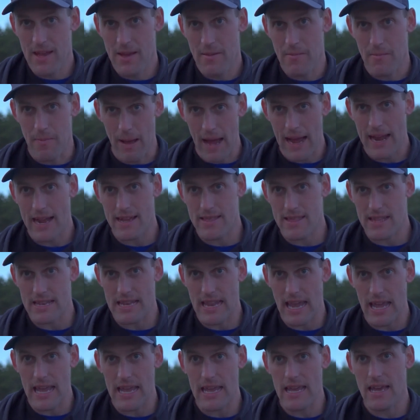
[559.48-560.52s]
Back in the
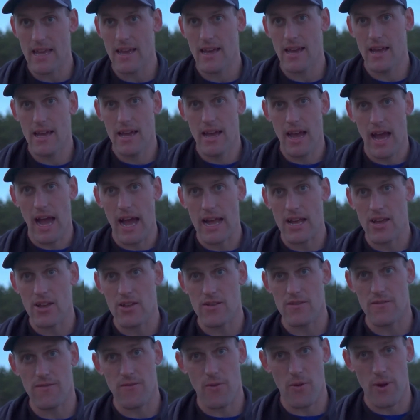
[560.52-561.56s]
day, I
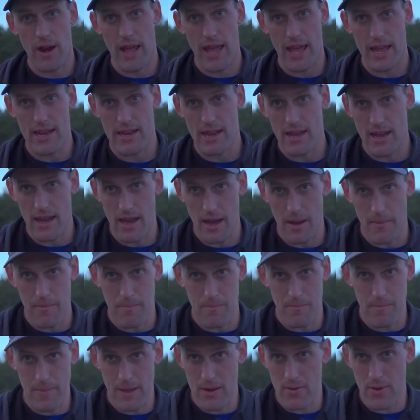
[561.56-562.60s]
couldn't forehand a
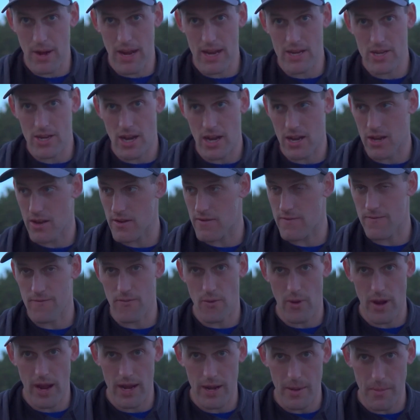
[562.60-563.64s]
mid-range, I couldn't
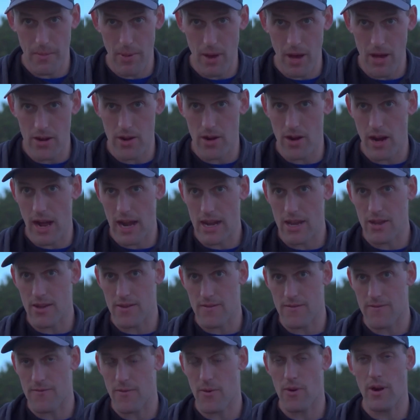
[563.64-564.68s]
forehand a putter, I
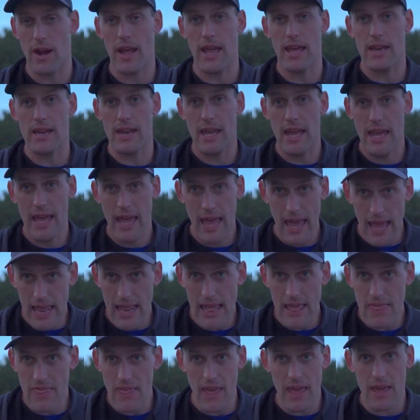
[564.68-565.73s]
couldn't forehand
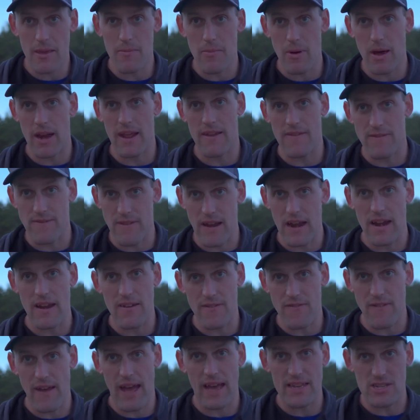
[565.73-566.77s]
anything but a very
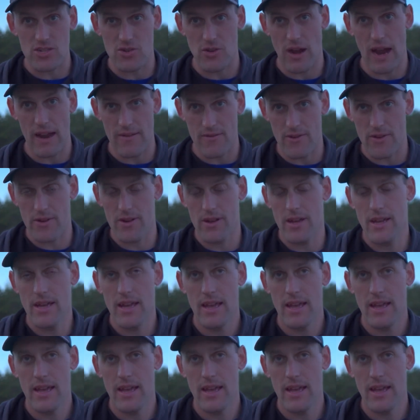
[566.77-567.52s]
fast driver.